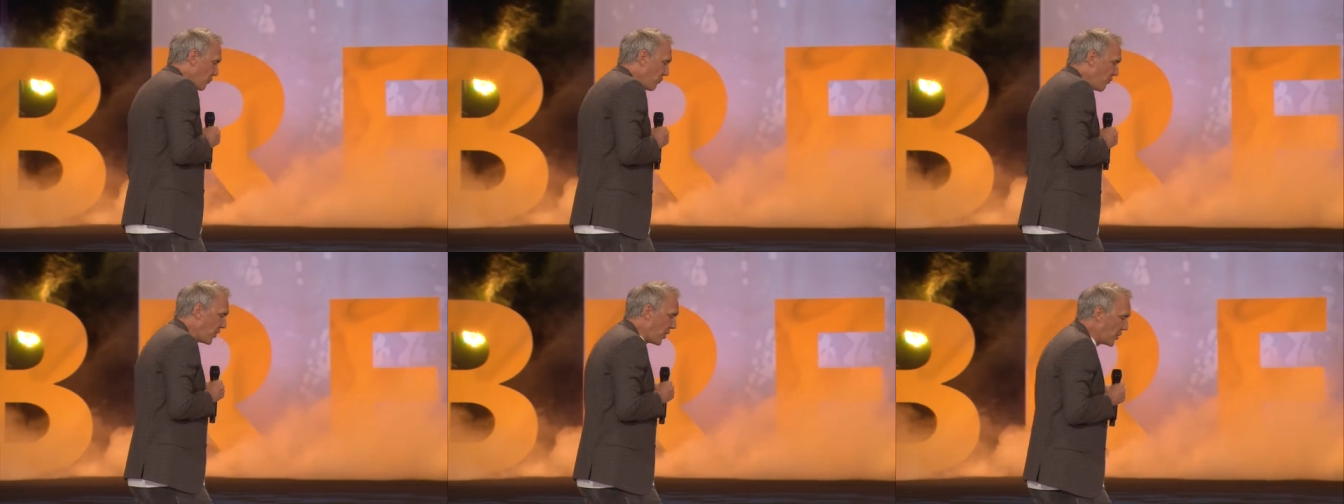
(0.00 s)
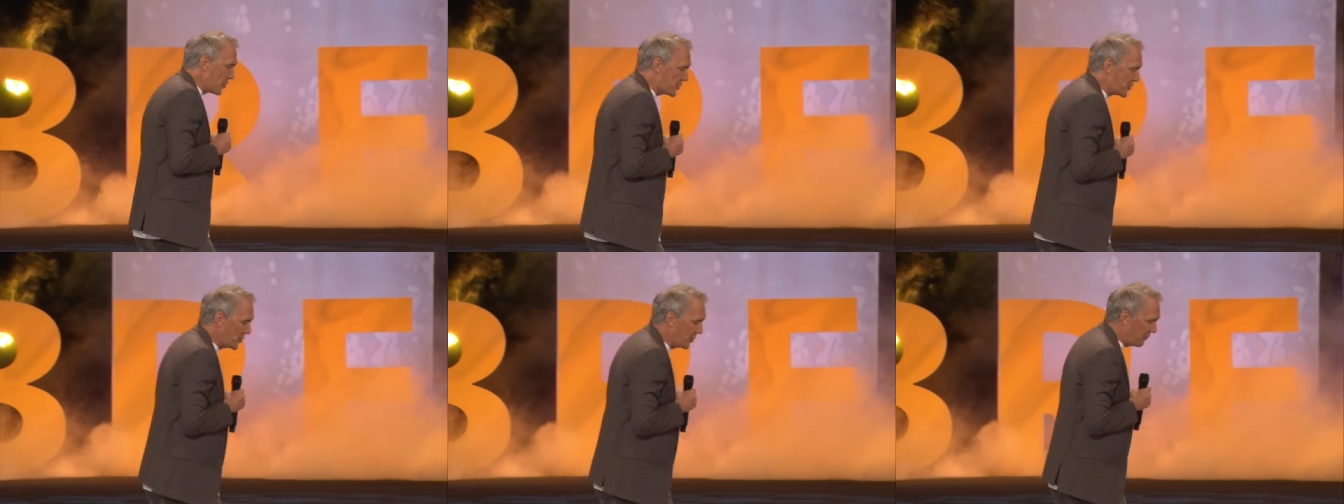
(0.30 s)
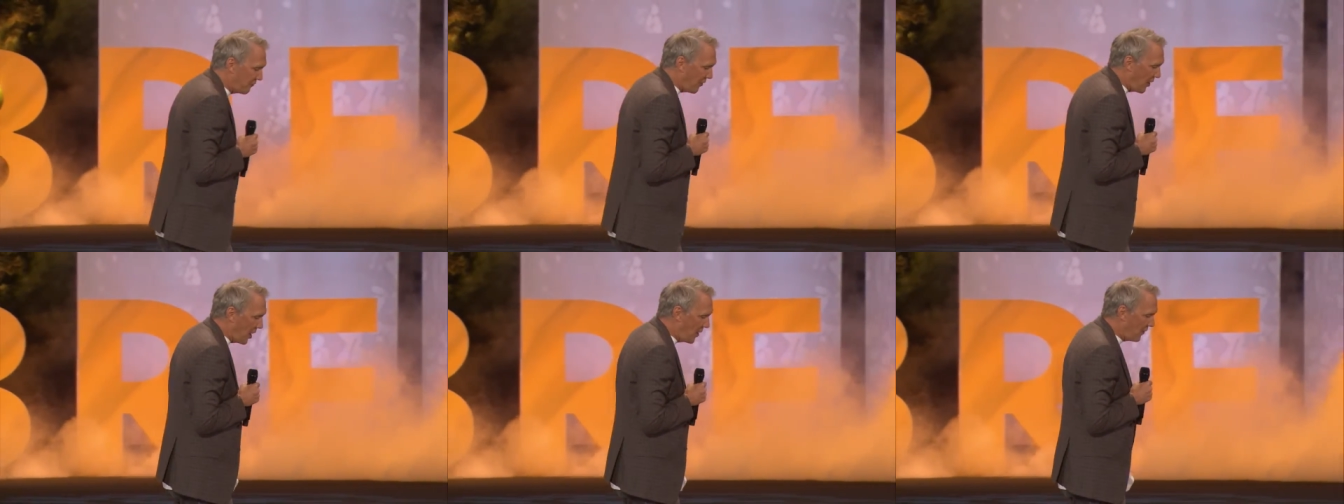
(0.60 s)
For those here,
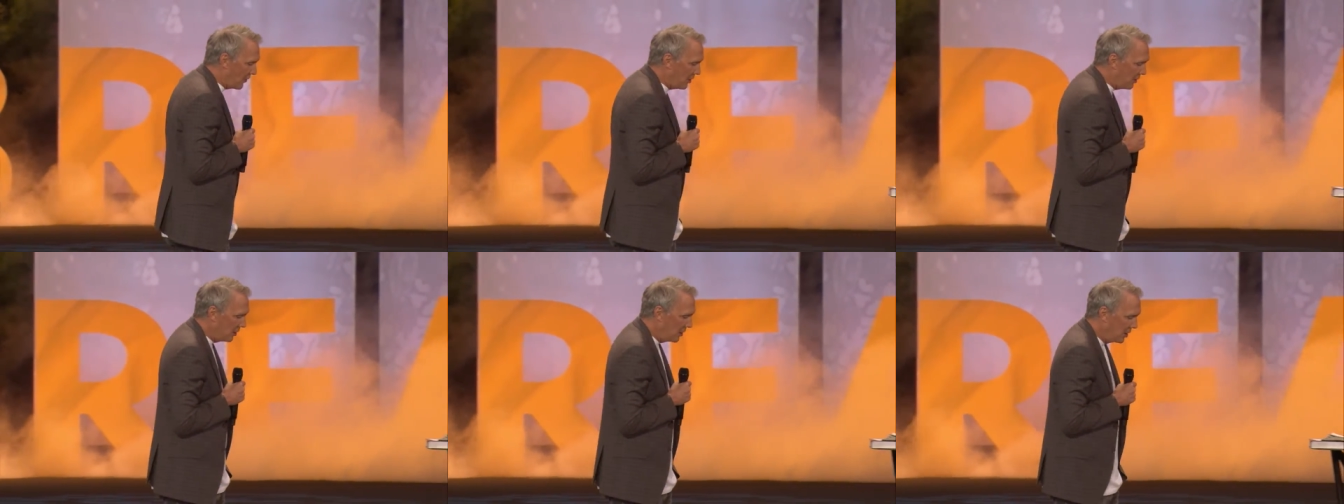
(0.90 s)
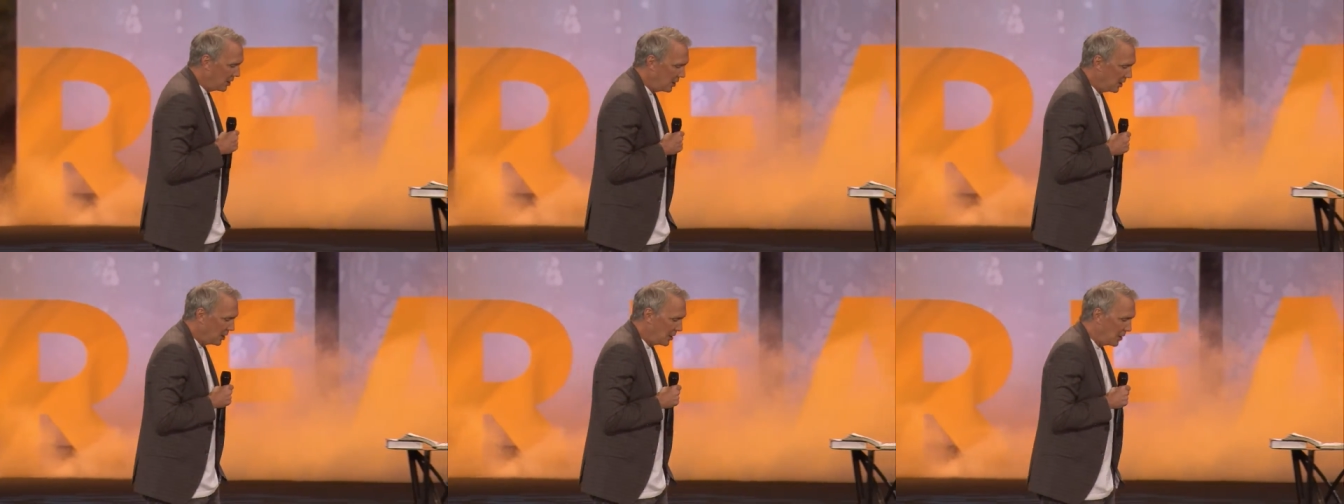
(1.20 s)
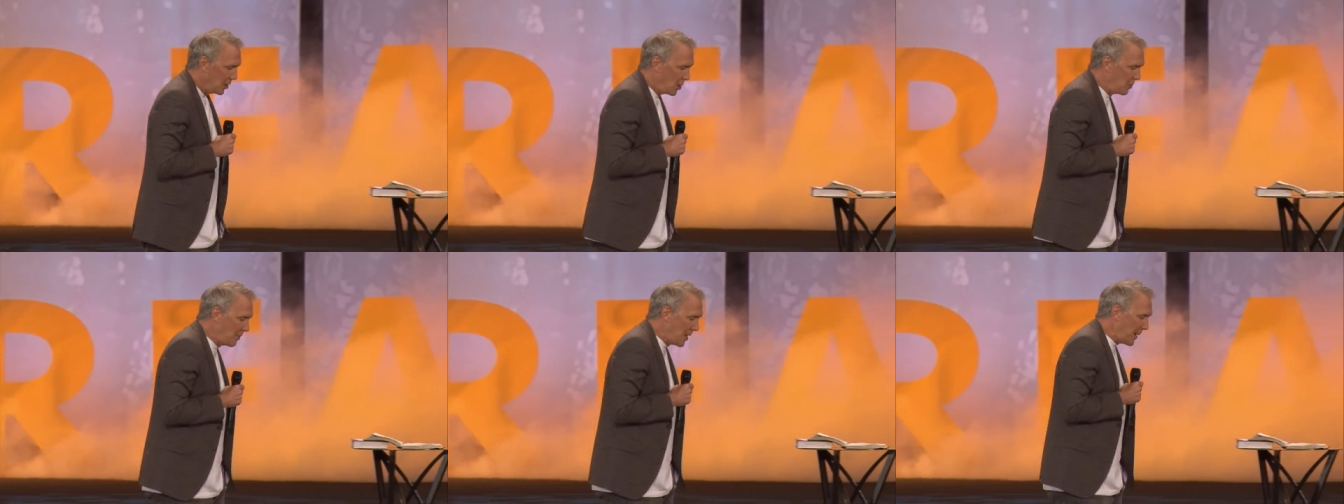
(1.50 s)
Father,
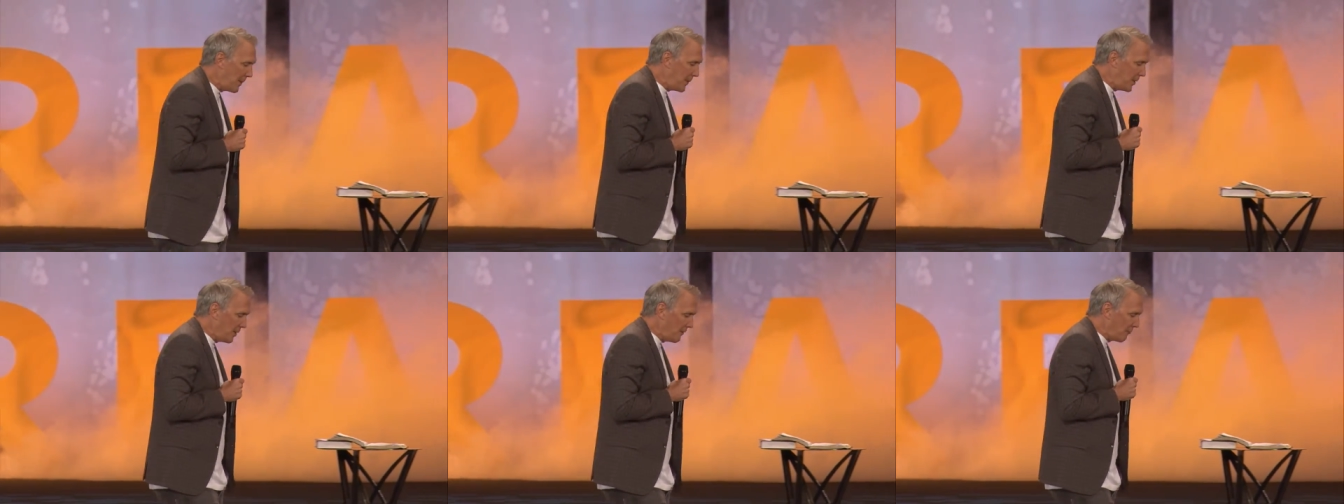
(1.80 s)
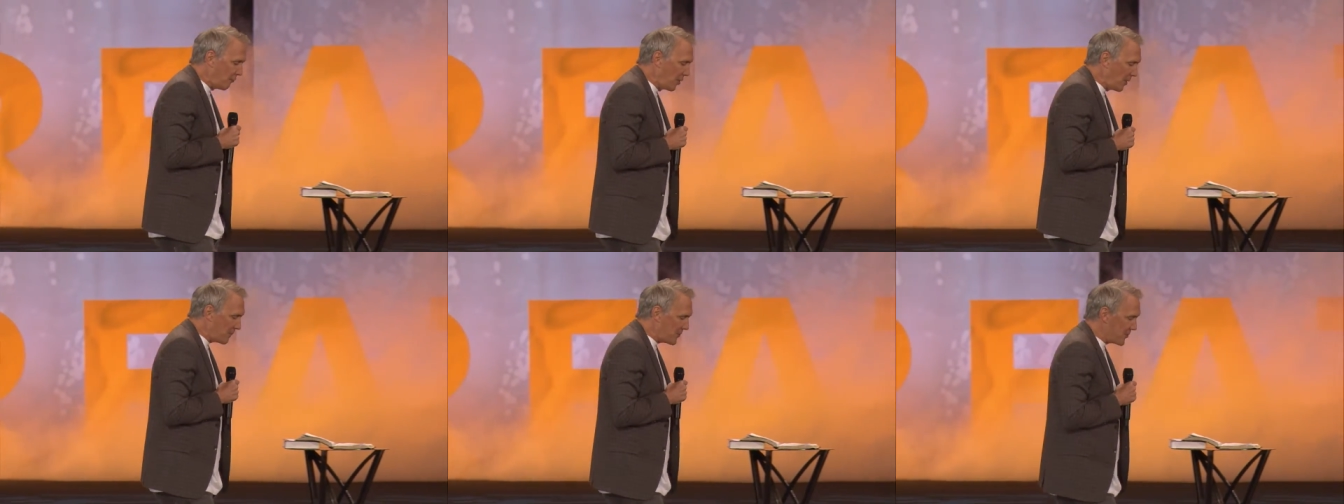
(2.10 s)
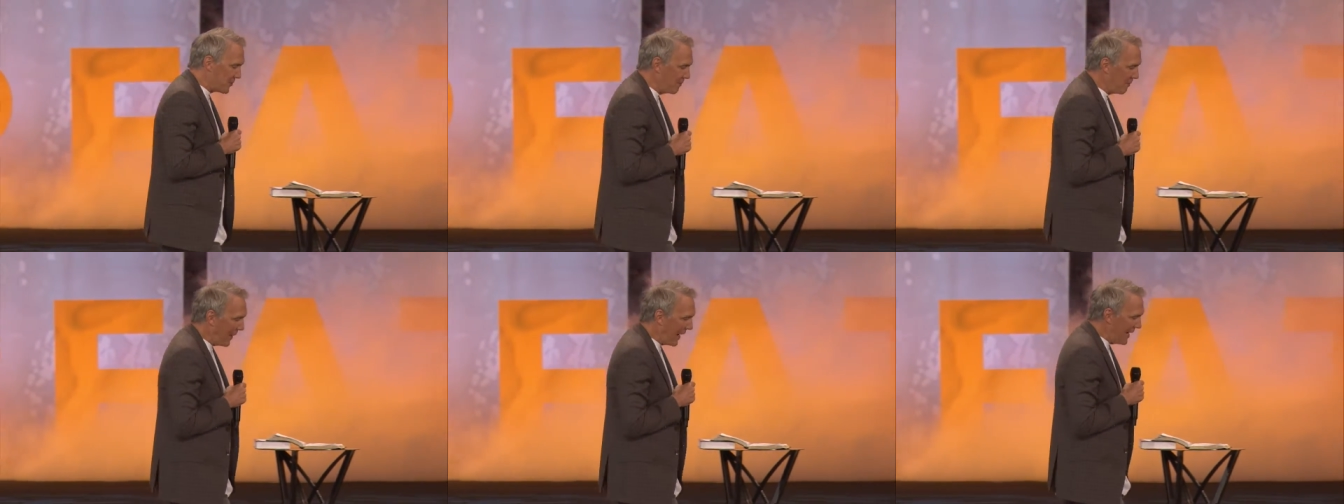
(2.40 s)
who maybe have ripped
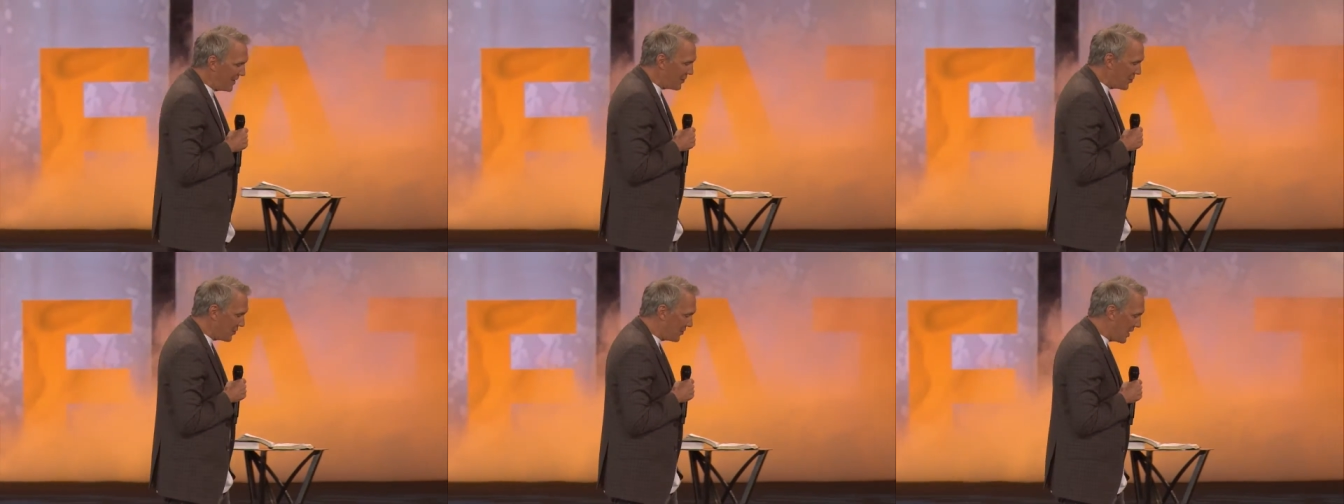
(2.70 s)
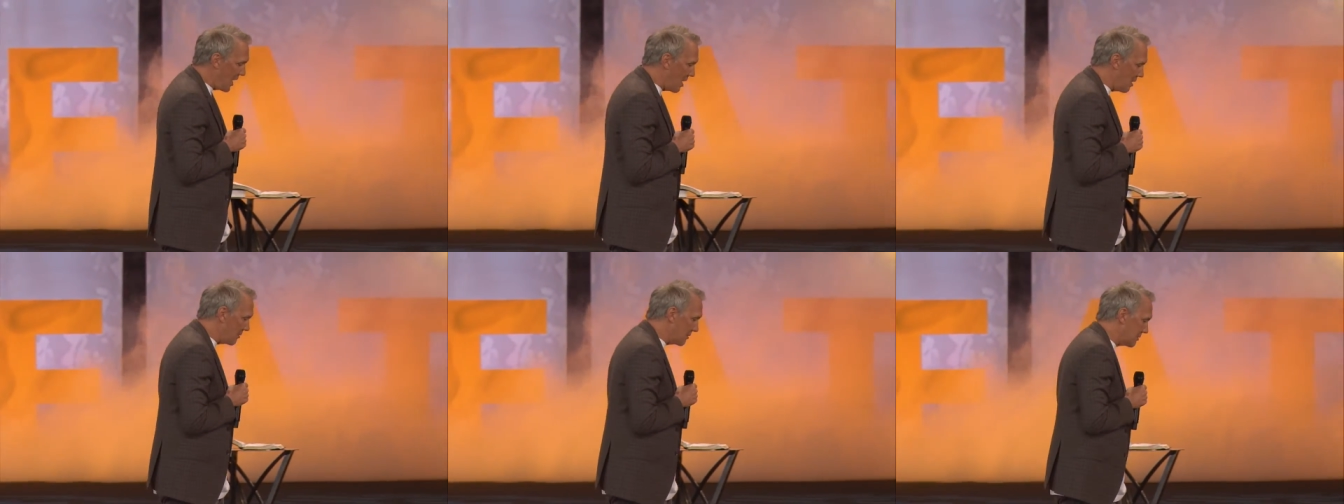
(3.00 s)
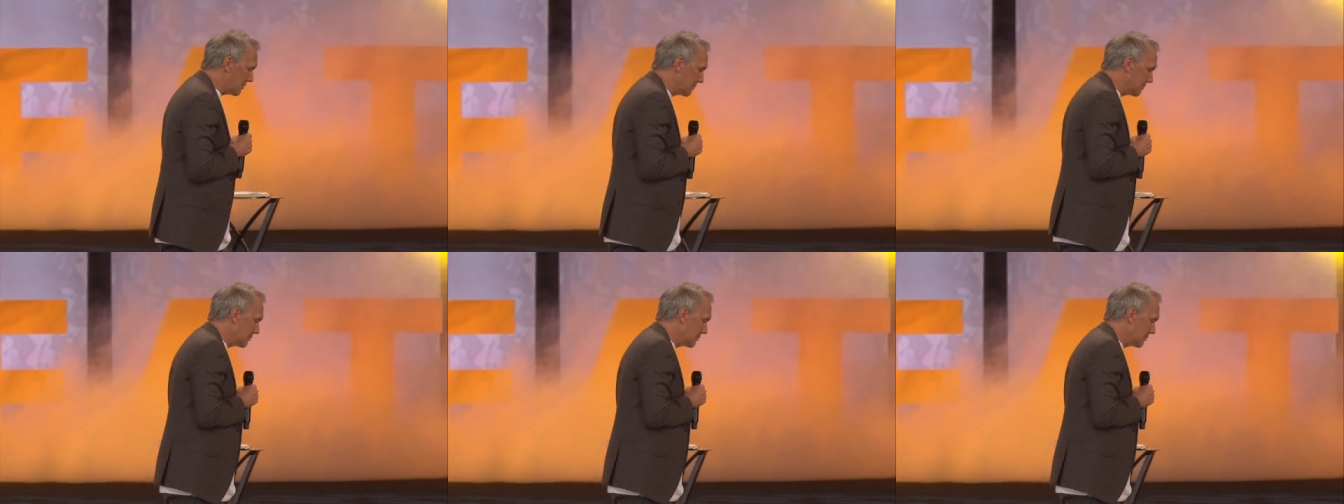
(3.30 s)
some pages out,